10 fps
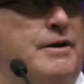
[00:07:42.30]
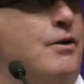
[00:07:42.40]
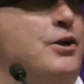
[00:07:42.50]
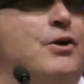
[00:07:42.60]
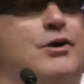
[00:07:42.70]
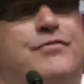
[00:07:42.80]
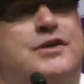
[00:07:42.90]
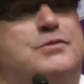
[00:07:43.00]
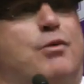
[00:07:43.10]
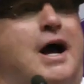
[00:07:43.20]
You know, you don't get
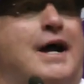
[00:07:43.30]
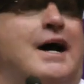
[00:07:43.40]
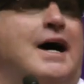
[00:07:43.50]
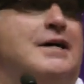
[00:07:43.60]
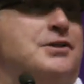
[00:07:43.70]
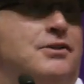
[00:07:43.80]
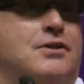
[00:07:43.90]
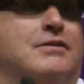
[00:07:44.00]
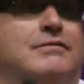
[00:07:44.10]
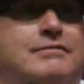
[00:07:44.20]
these bright eyes and
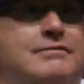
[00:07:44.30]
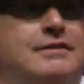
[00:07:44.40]
look